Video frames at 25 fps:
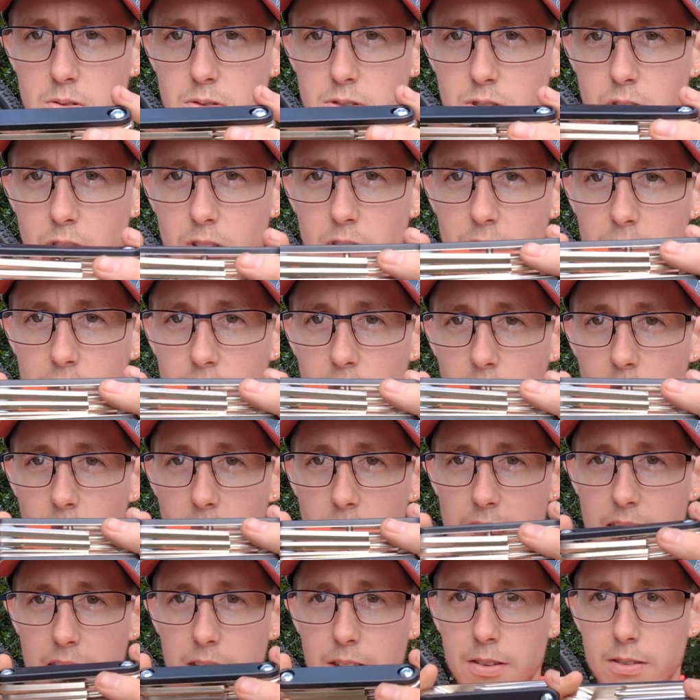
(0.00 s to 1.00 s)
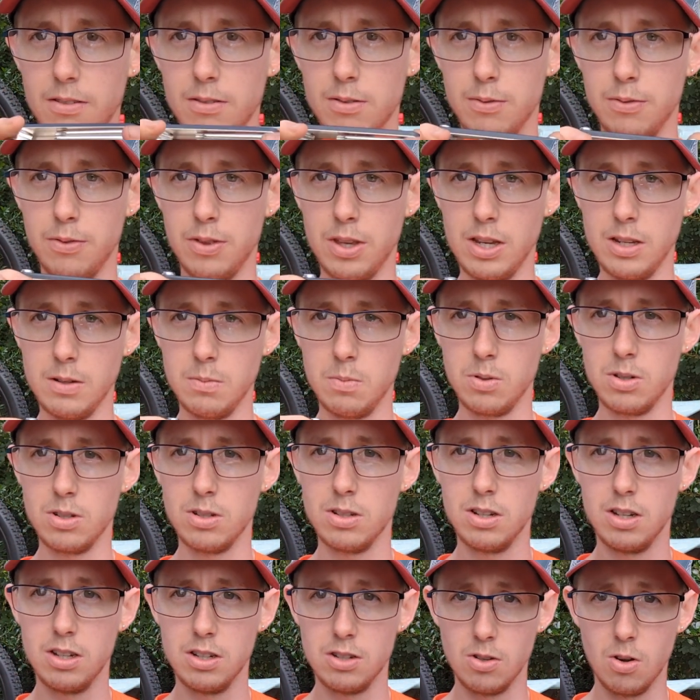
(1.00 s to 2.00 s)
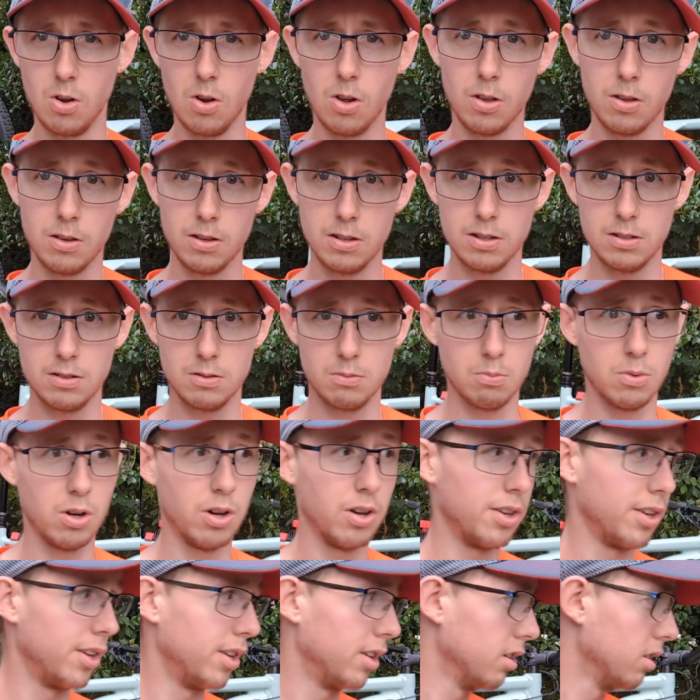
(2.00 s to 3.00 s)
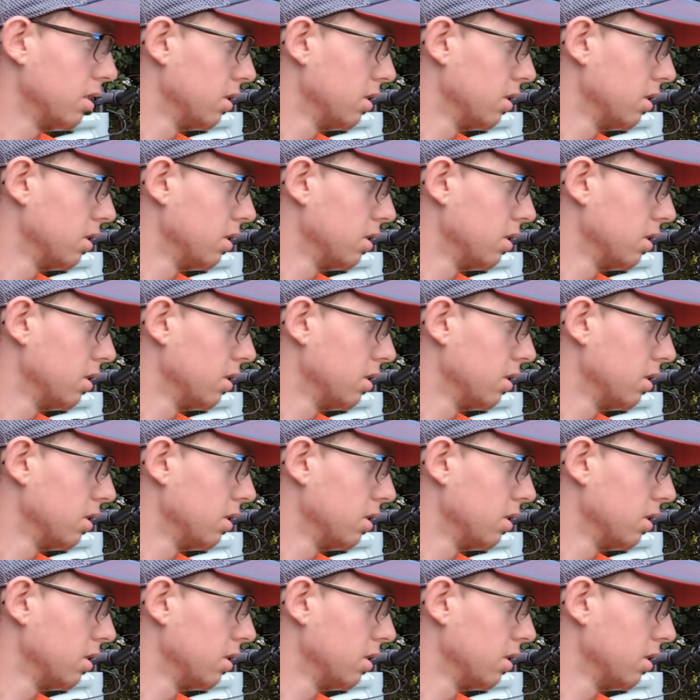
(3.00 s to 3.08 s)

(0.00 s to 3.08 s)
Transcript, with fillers: It's not like I got any of these. It's not like it's my